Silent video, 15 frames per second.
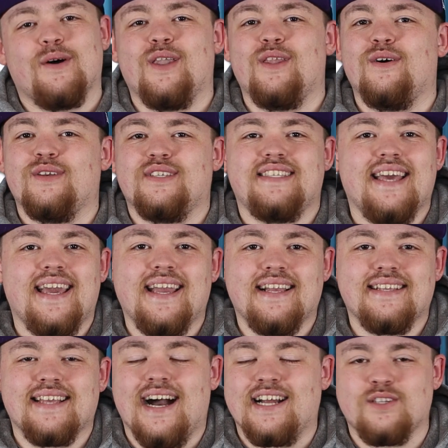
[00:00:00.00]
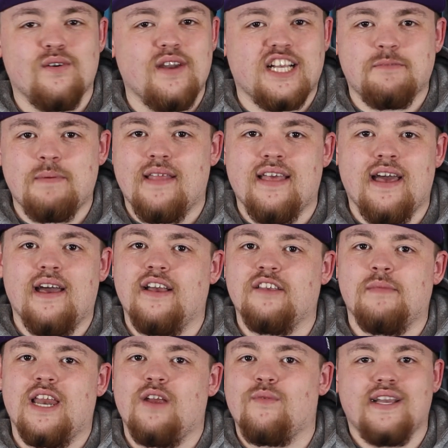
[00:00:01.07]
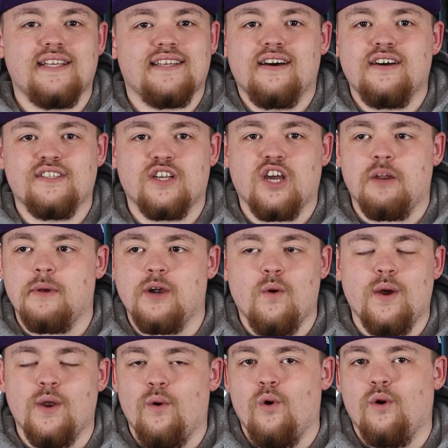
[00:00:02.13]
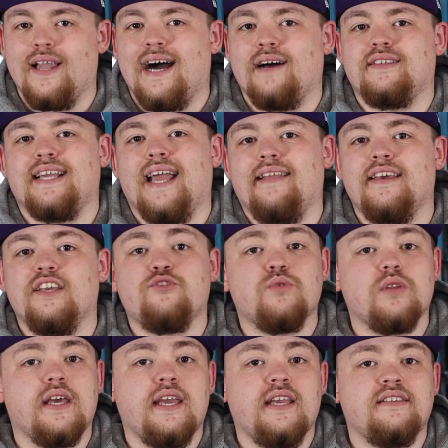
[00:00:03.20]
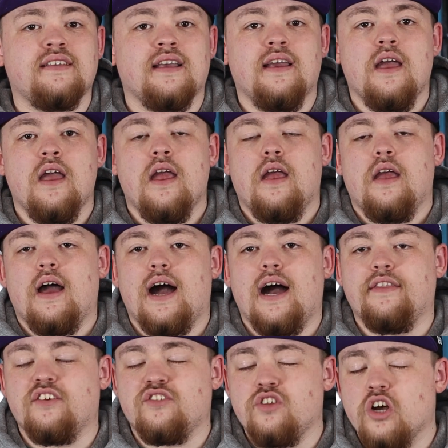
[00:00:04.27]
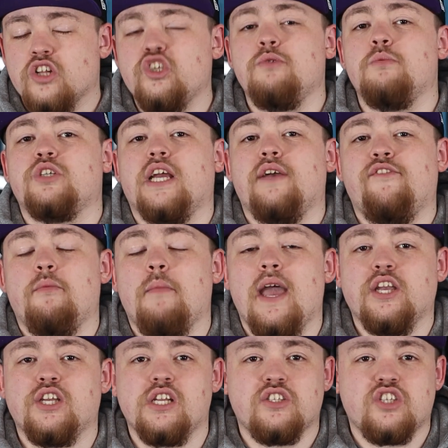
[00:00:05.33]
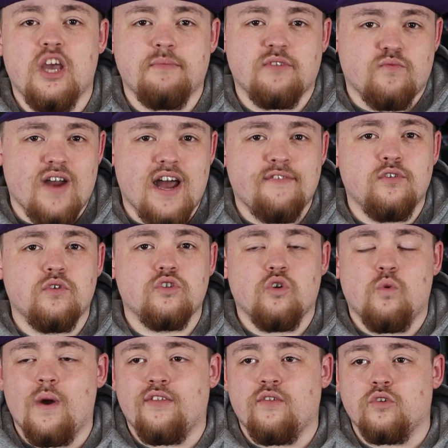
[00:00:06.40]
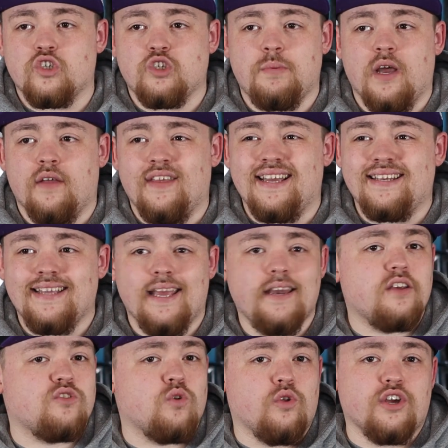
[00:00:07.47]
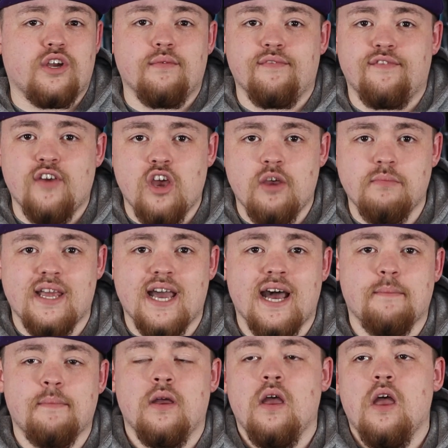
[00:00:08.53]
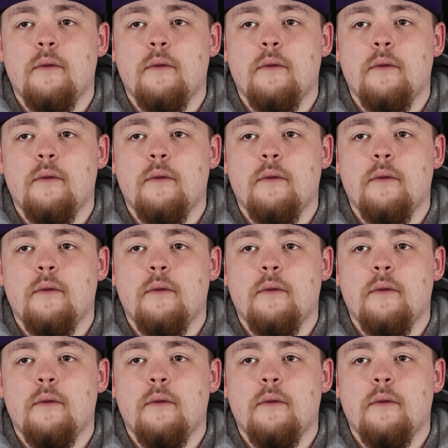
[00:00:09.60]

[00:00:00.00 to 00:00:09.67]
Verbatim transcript: One of those things. I don't expect that as many resellers are going to be going all out to get this release. There's not too much information in terms of raffles or whether it'll just be on the Adidas or the Confirmed app,